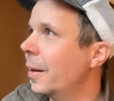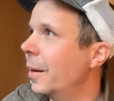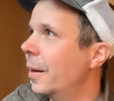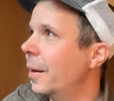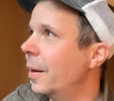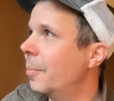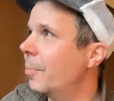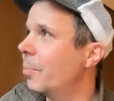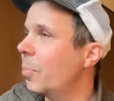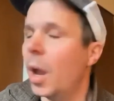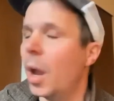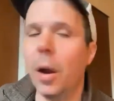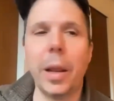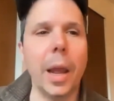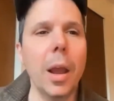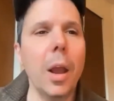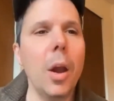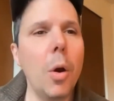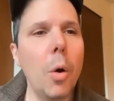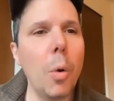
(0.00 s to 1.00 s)

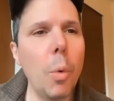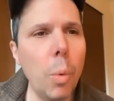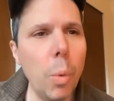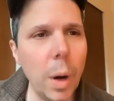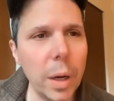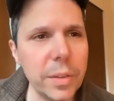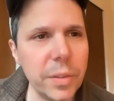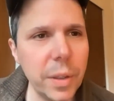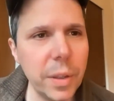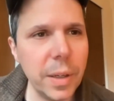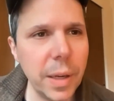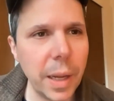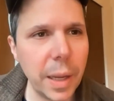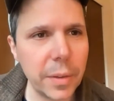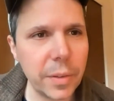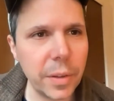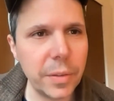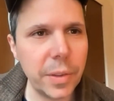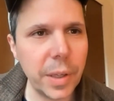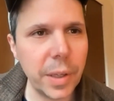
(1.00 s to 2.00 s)
okay, what's a
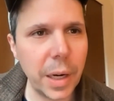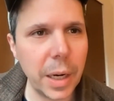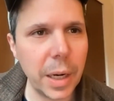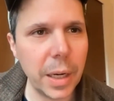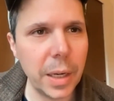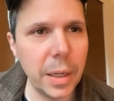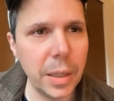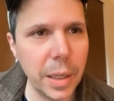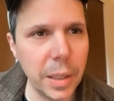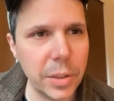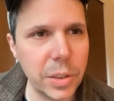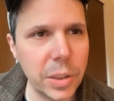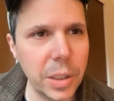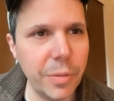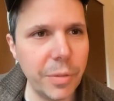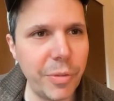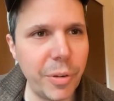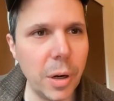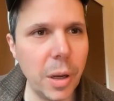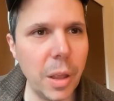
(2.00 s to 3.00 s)
necessary condition
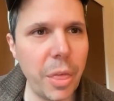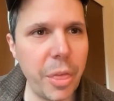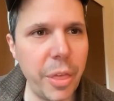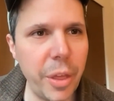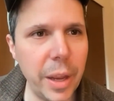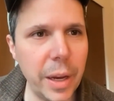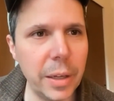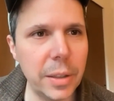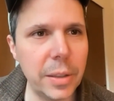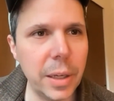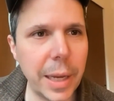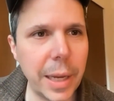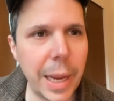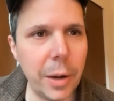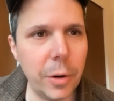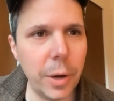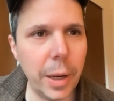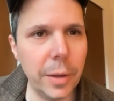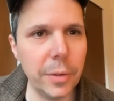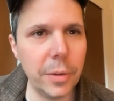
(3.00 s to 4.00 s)
for a thing to
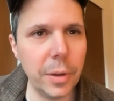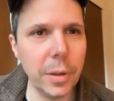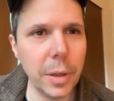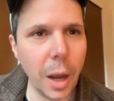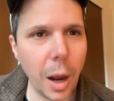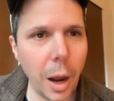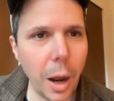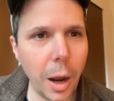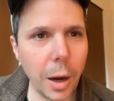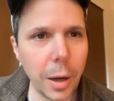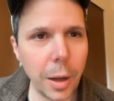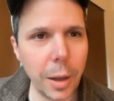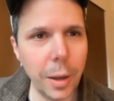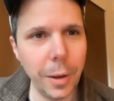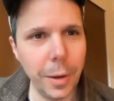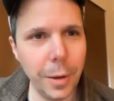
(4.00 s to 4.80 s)
count as a dog?